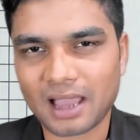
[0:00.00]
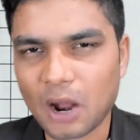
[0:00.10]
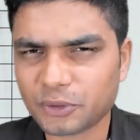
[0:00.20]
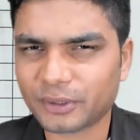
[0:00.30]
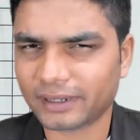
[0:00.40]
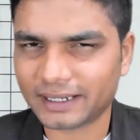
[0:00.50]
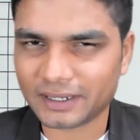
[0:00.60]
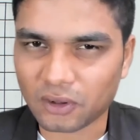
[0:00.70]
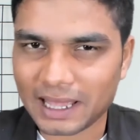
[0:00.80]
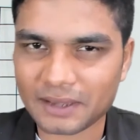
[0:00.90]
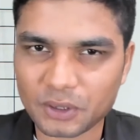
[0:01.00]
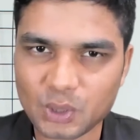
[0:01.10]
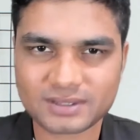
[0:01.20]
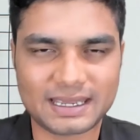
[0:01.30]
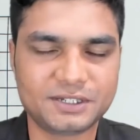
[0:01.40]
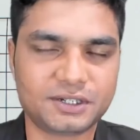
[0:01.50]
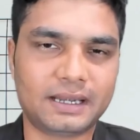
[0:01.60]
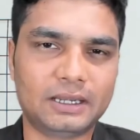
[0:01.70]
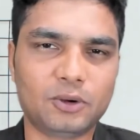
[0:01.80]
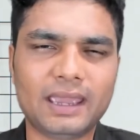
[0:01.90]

how to create an online course instantly.